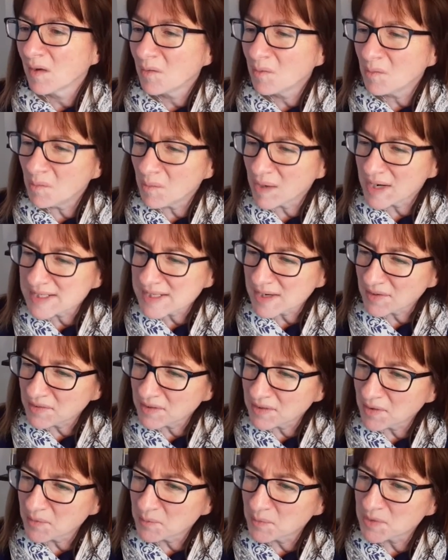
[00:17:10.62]
oh, I
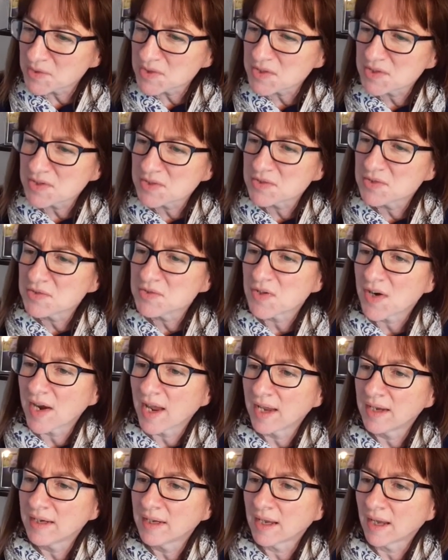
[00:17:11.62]
don't know what
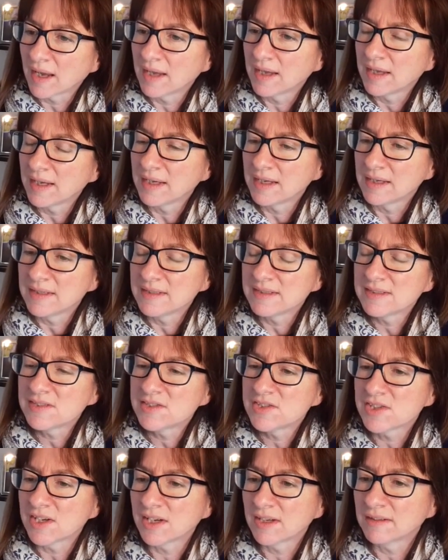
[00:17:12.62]
Strega
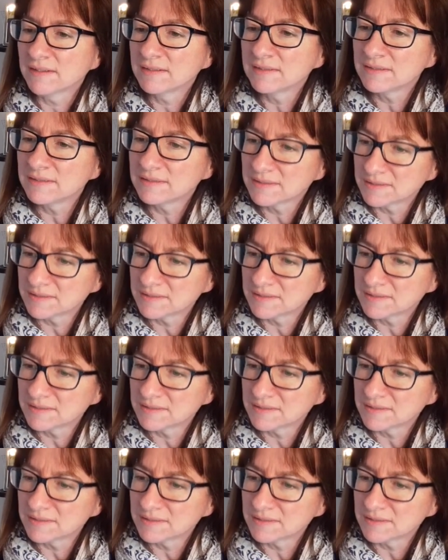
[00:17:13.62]
is, Jill.